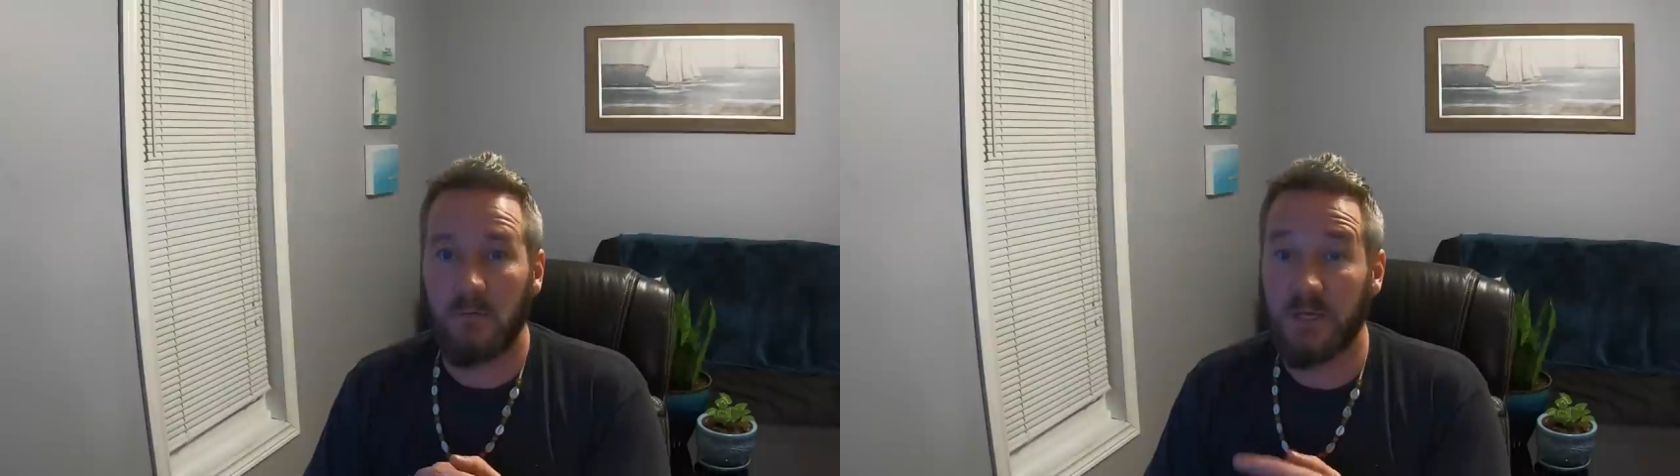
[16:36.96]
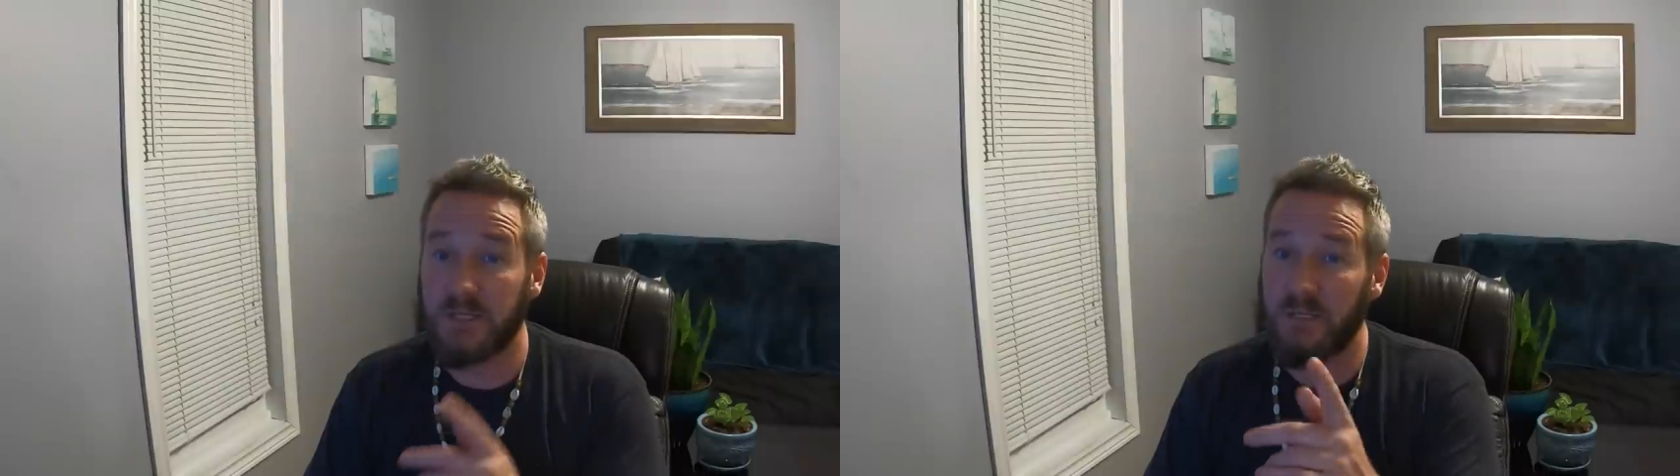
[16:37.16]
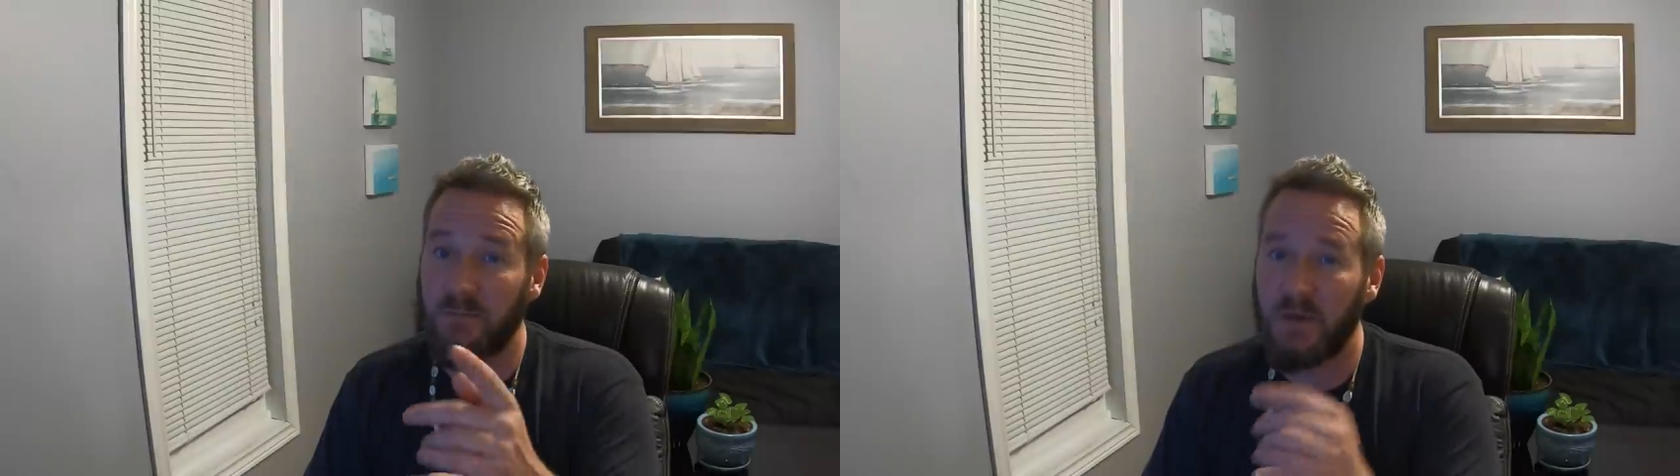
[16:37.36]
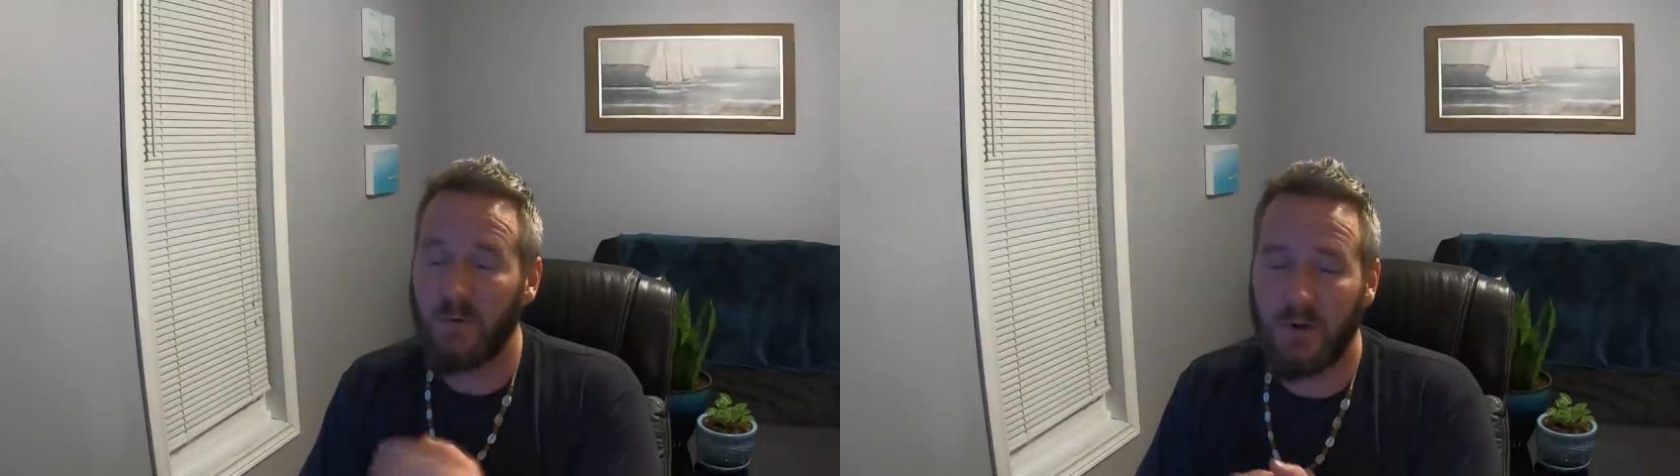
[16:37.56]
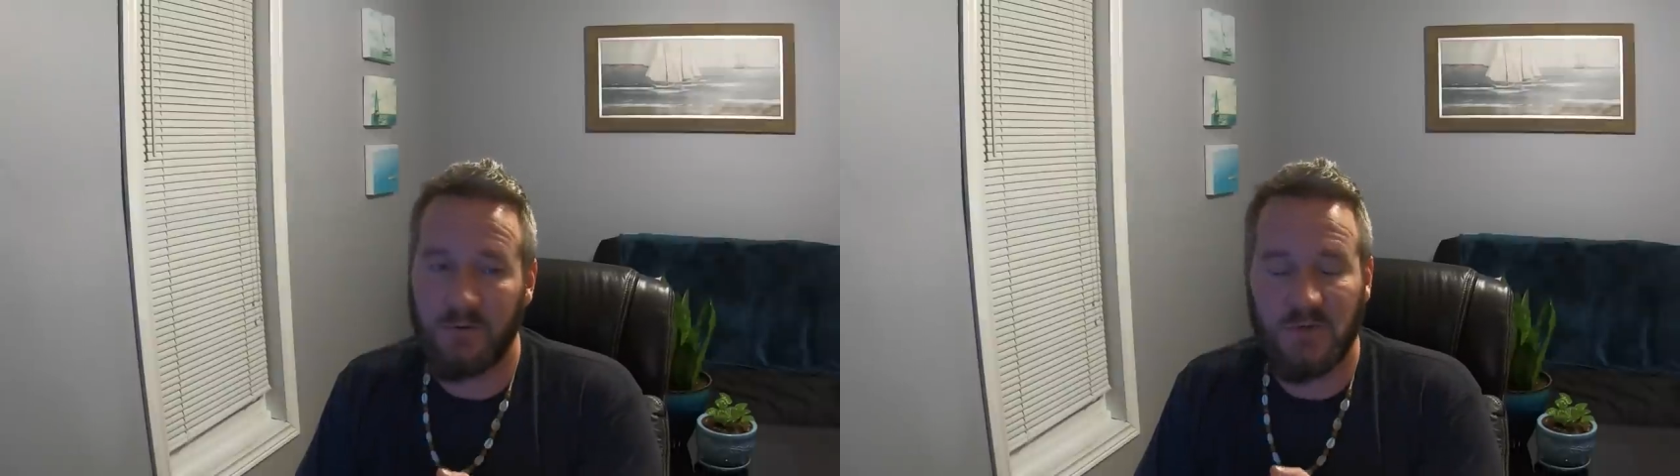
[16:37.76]
This is a big
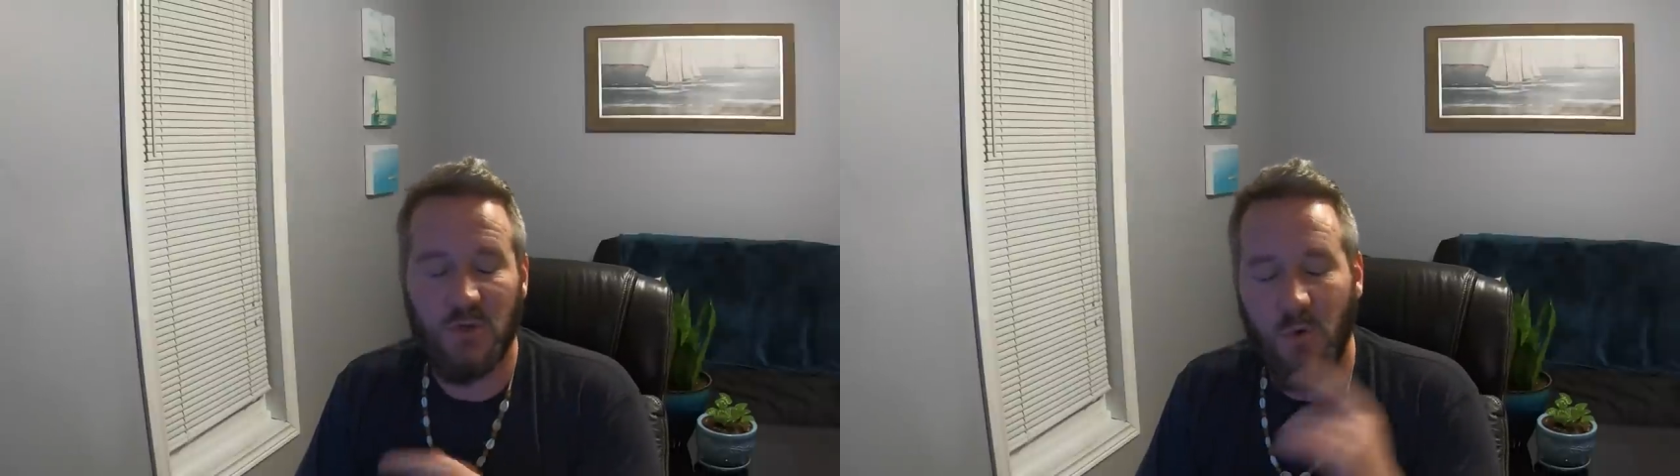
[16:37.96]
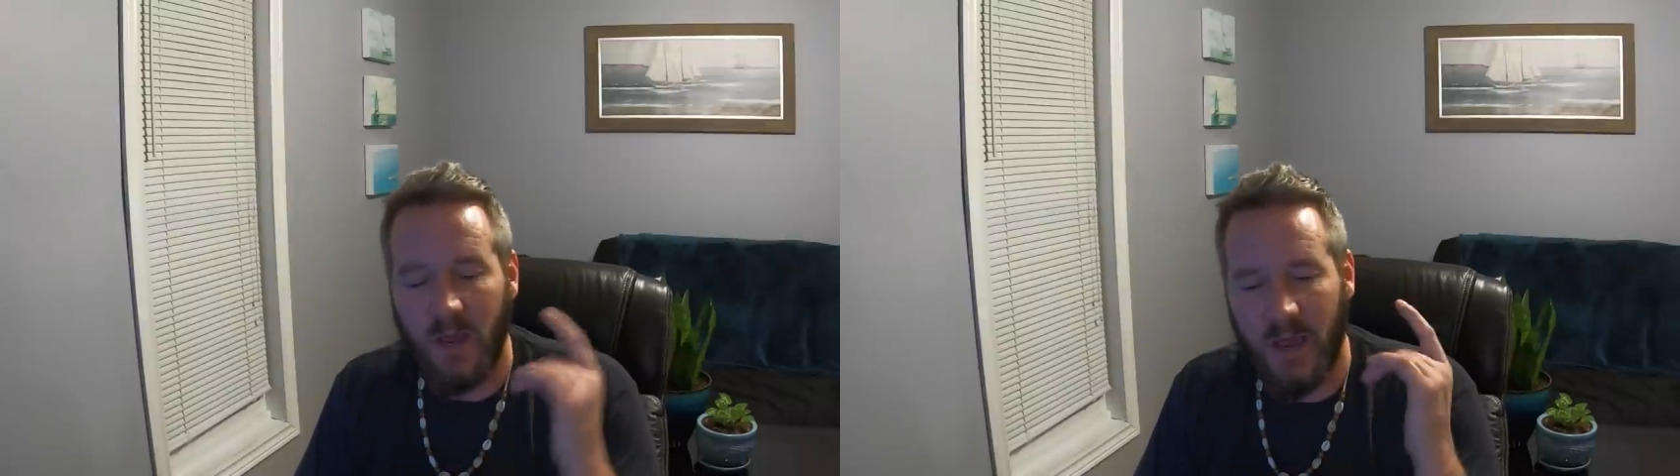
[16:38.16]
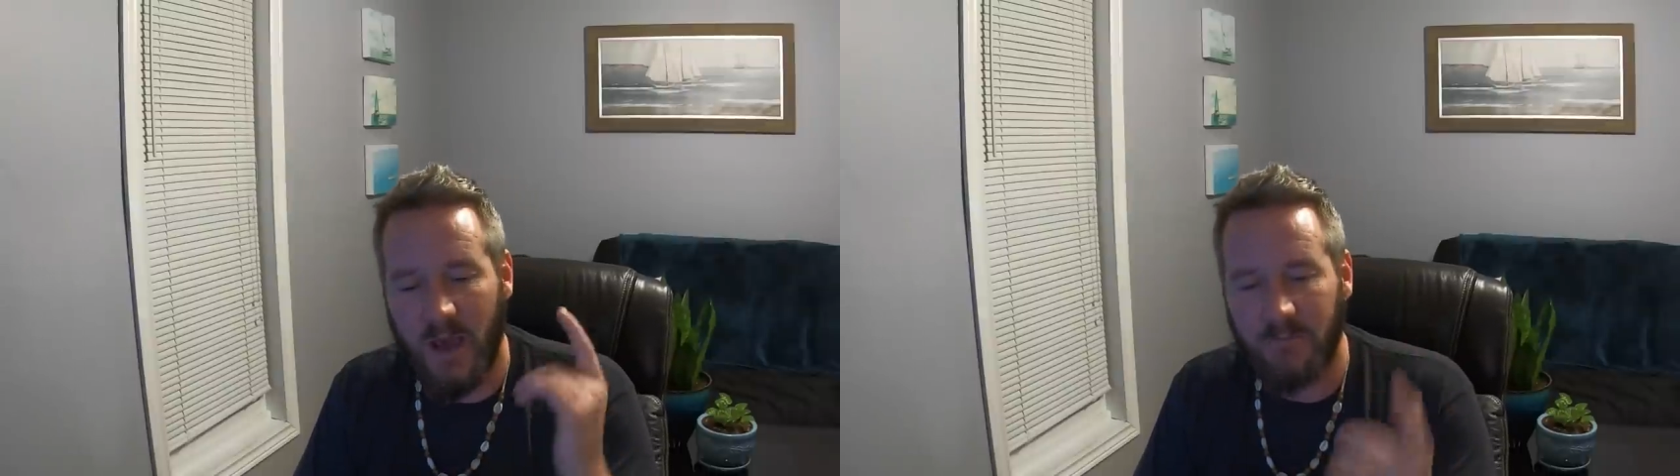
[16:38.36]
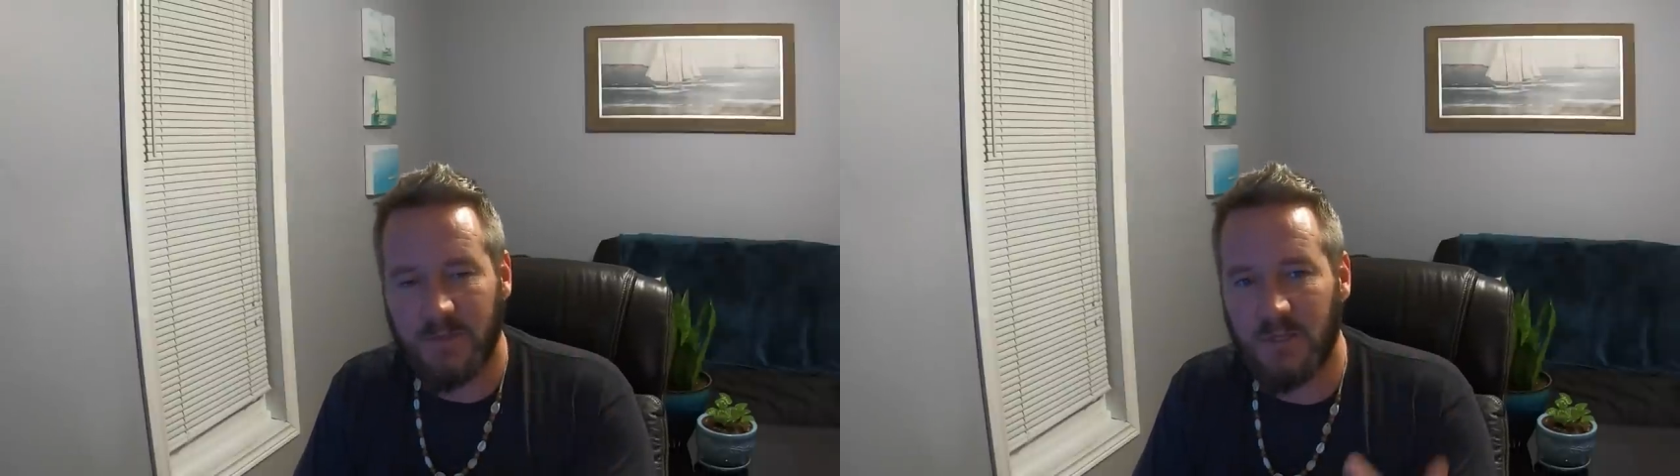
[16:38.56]
one. Do I have